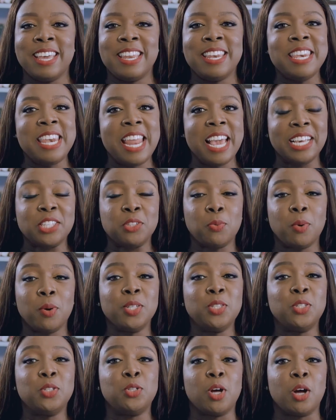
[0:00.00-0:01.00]
Next, we're
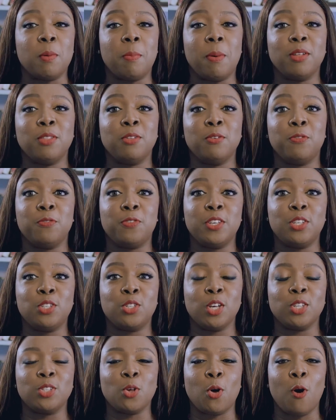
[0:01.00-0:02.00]
going to talk about the
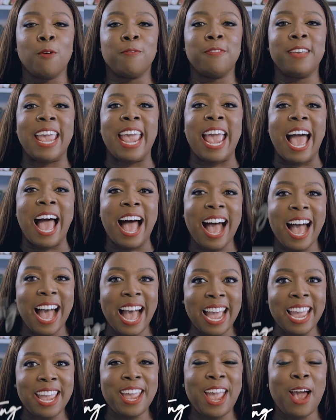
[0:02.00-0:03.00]
features of a
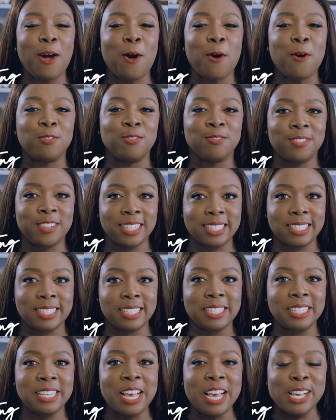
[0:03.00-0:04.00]
high
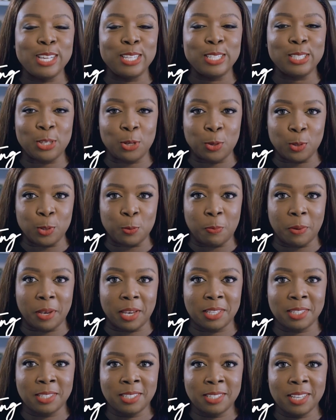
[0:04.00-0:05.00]
converting sales
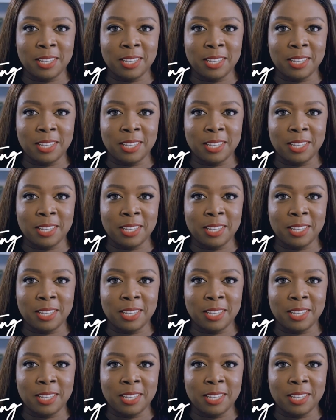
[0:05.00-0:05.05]
page.